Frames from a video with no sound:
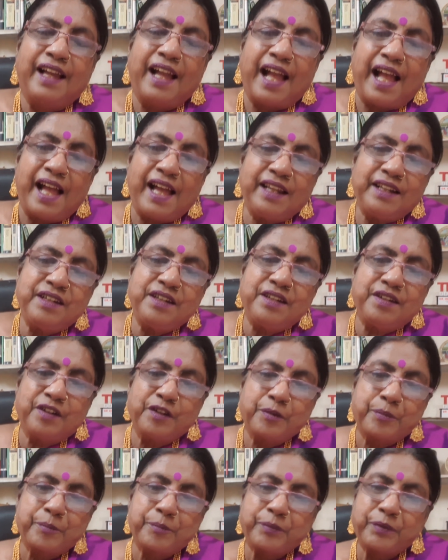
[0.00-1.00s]
and
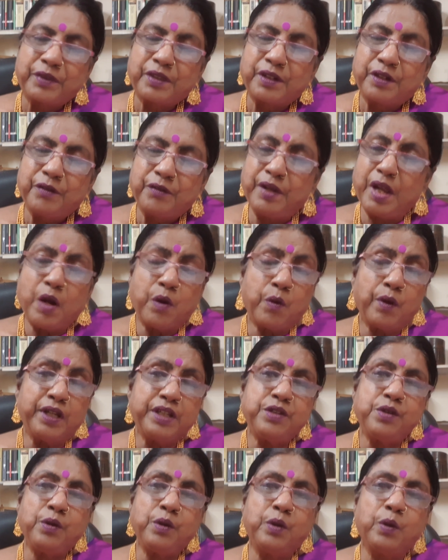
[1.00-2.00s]
we are going
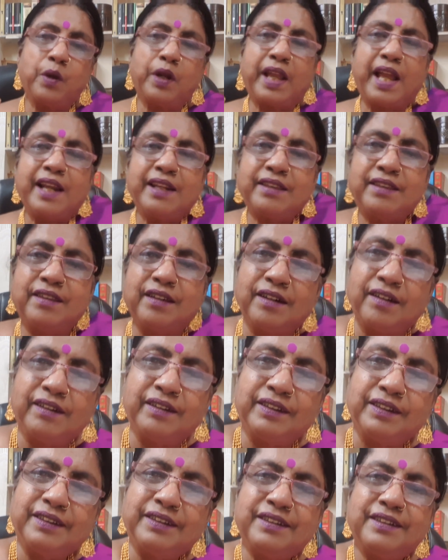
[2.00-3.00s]
to look at
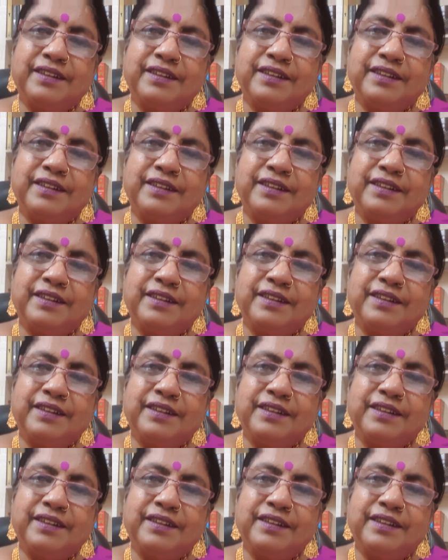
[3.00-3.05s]
the